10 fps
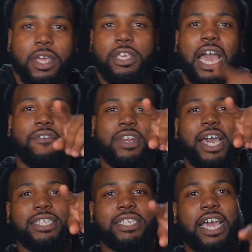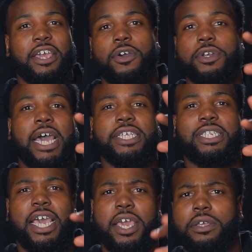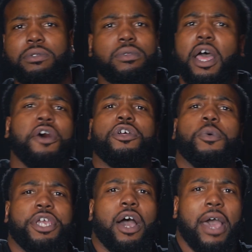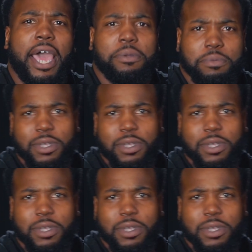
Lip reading: Y'all have a nice night, nice day. I don't know where y'all at.